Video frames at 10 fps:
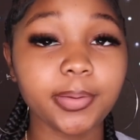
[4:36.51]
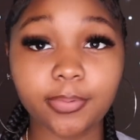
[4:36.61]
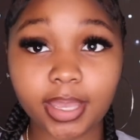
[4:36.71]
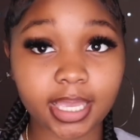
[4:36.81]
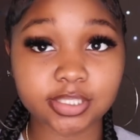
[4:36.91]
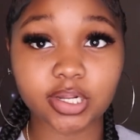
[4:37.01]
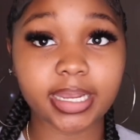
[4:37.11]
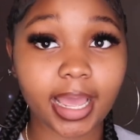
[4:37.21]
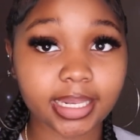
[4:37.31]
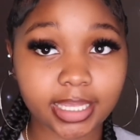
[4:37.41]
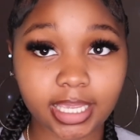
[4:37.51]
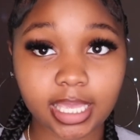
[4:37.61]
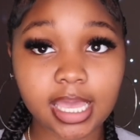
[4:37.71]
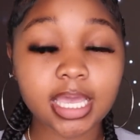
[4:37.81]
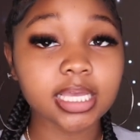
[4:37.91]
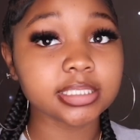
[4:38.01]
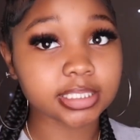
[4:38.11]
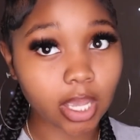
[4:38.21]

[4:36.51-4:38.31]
People's hands are not clean.